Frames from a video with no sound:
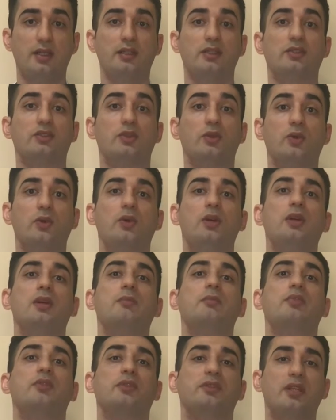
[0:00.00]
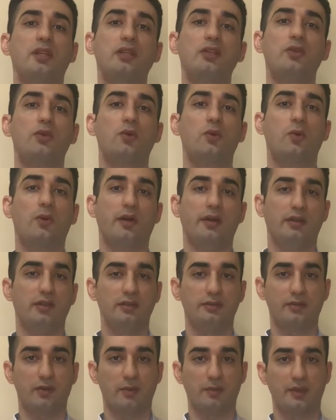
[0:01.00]
So protect your wines
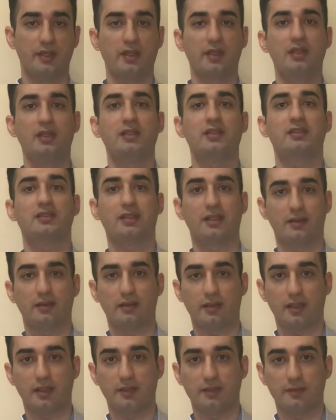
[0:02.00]
from the sunlight.